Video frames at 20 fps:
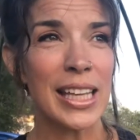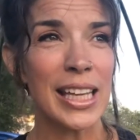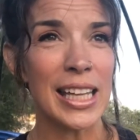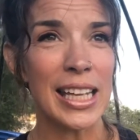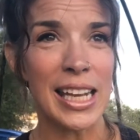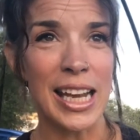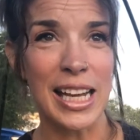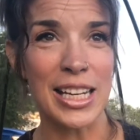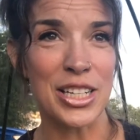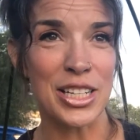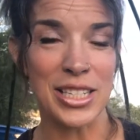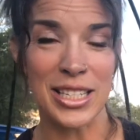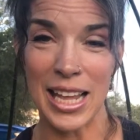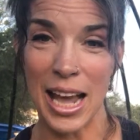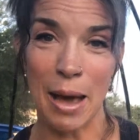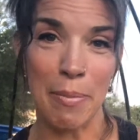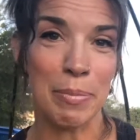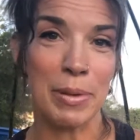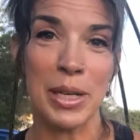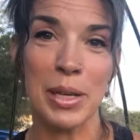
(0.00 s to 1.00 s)
and I just
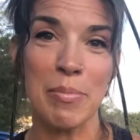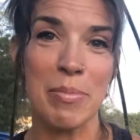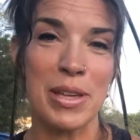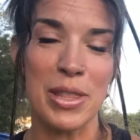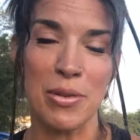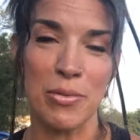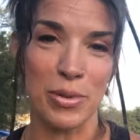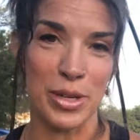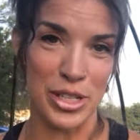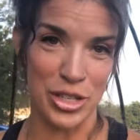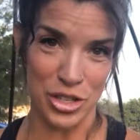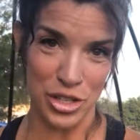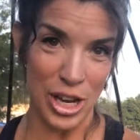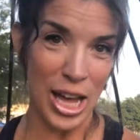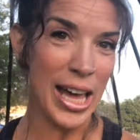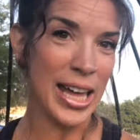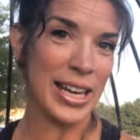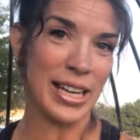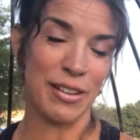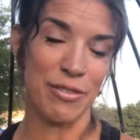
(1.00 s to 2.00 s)
happen to be the one
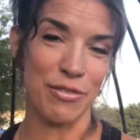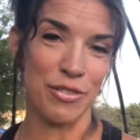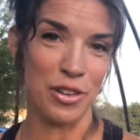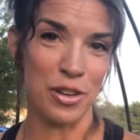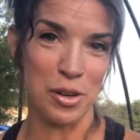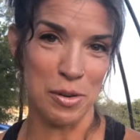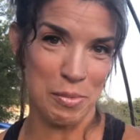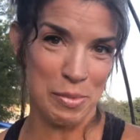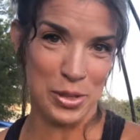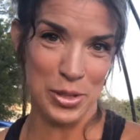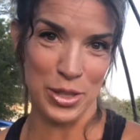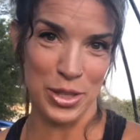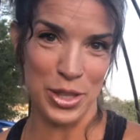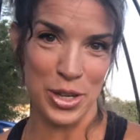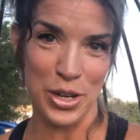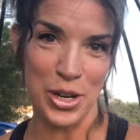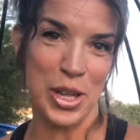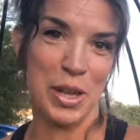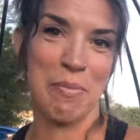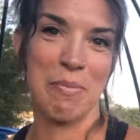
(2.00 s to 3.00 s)
chatting for almost
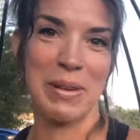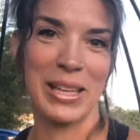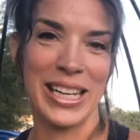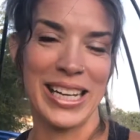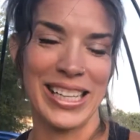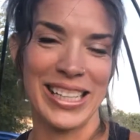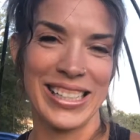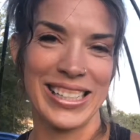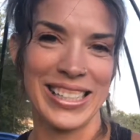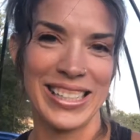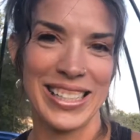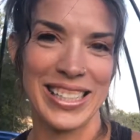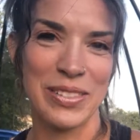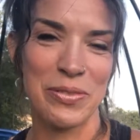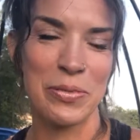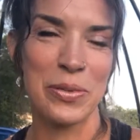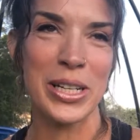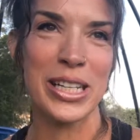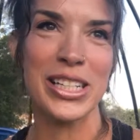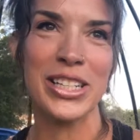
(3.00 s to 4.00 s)
30 minutes,
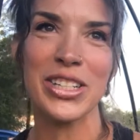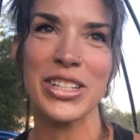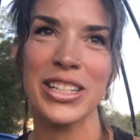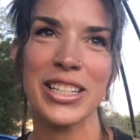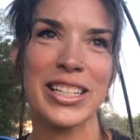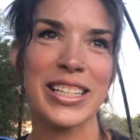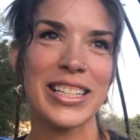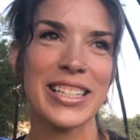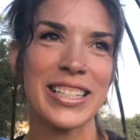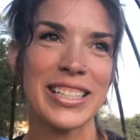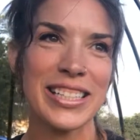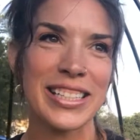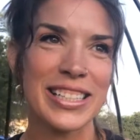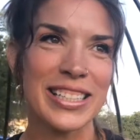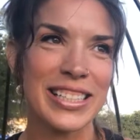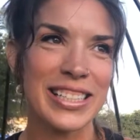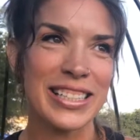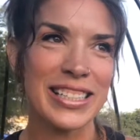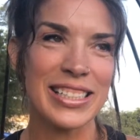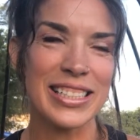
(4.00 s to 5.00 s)
which,
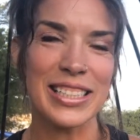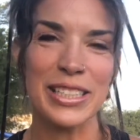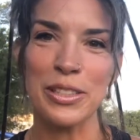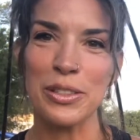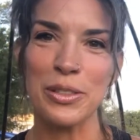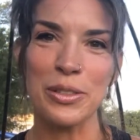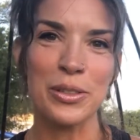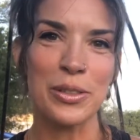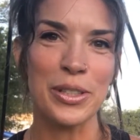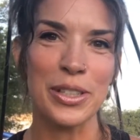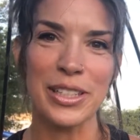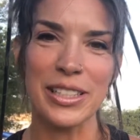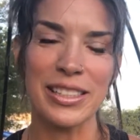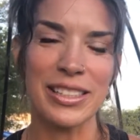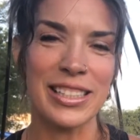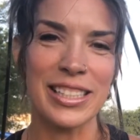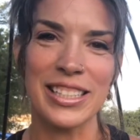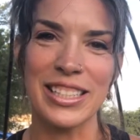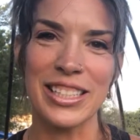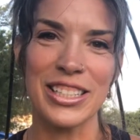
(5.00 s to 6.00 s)
dear Lord,
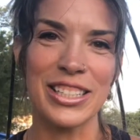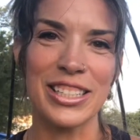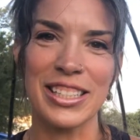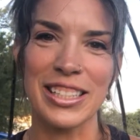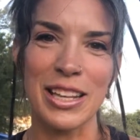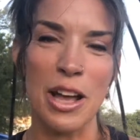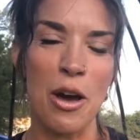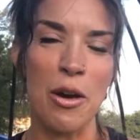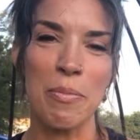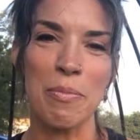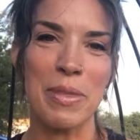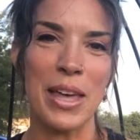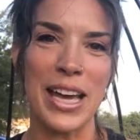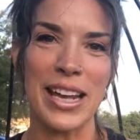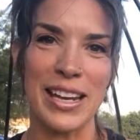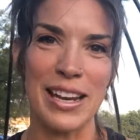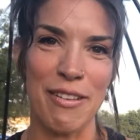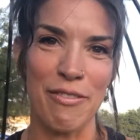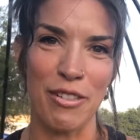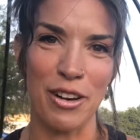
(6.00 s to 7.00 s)
let's just hope
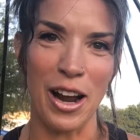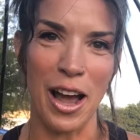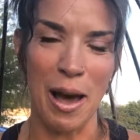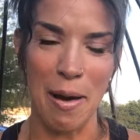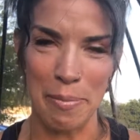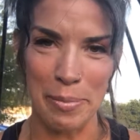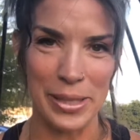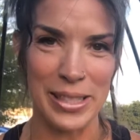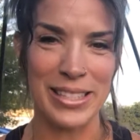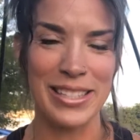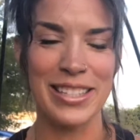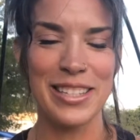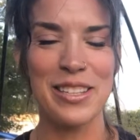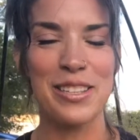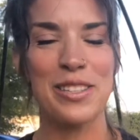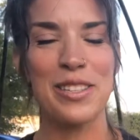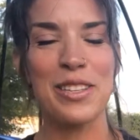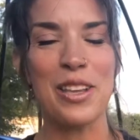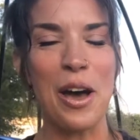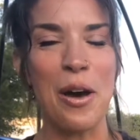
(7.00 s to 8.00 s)
that never happens.
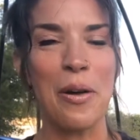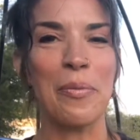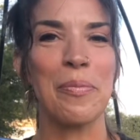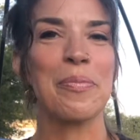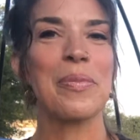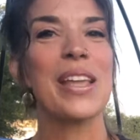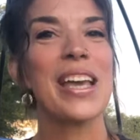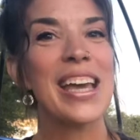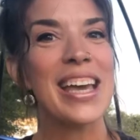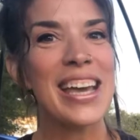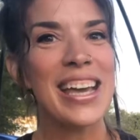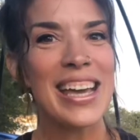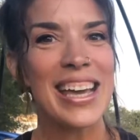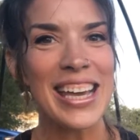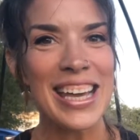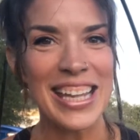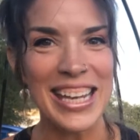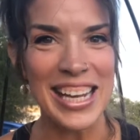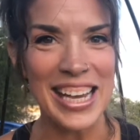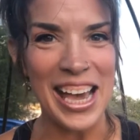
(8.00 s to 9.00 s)
So
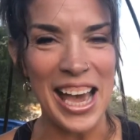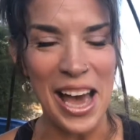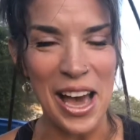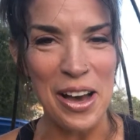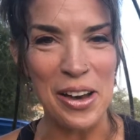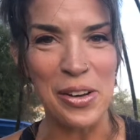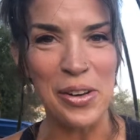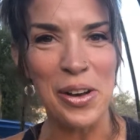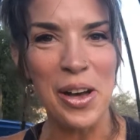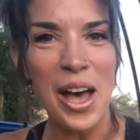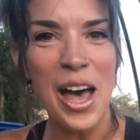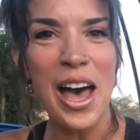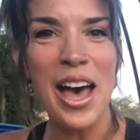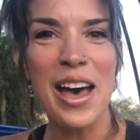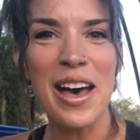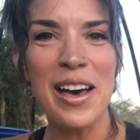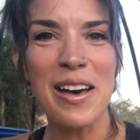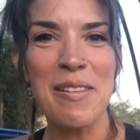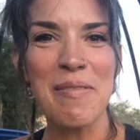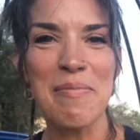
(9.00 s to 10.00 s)
anyhow,
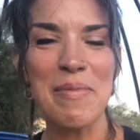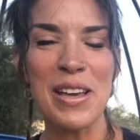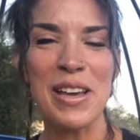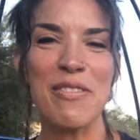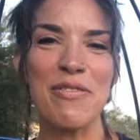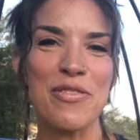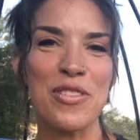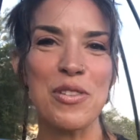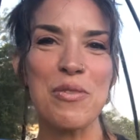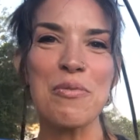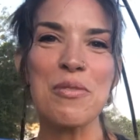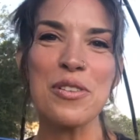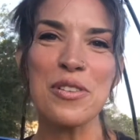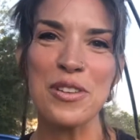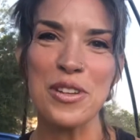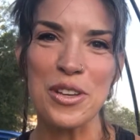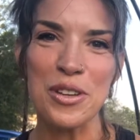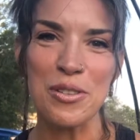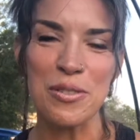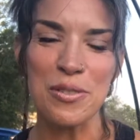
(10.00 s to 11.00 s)
if you are
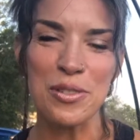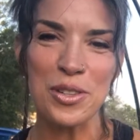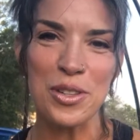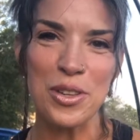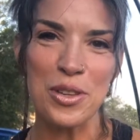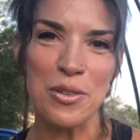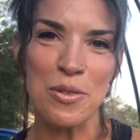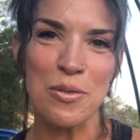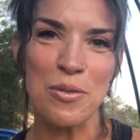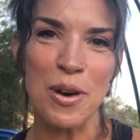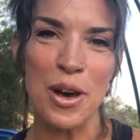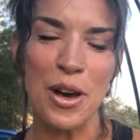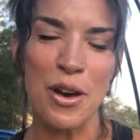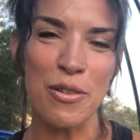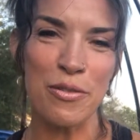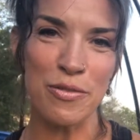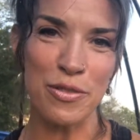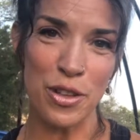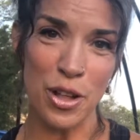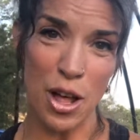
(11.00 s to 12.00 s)
new to A
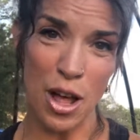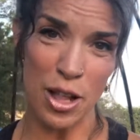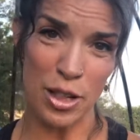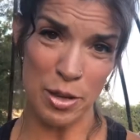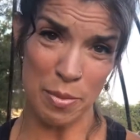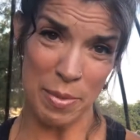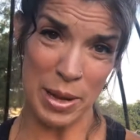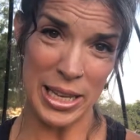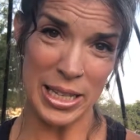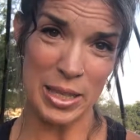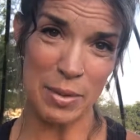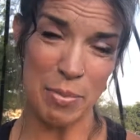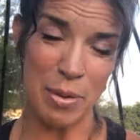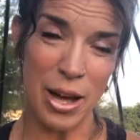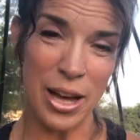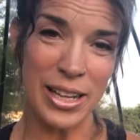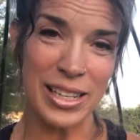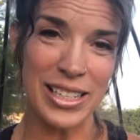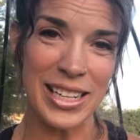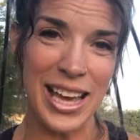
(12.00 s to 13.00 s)
Hopeful Holler Makes
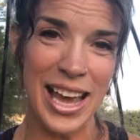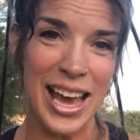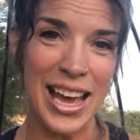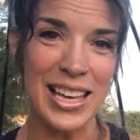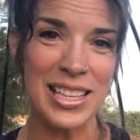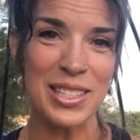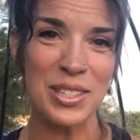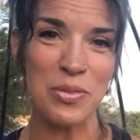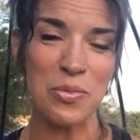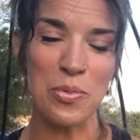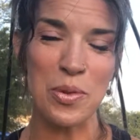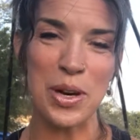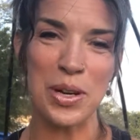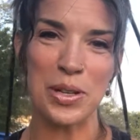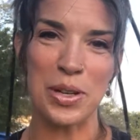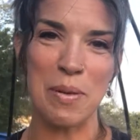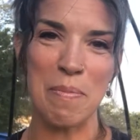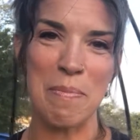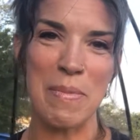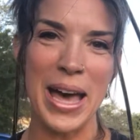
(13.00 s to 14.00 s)
podcast,
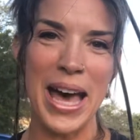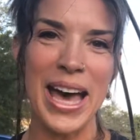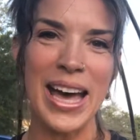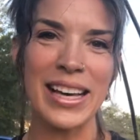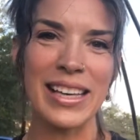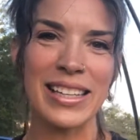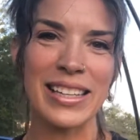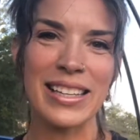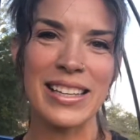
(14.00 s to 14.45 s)
welcome back.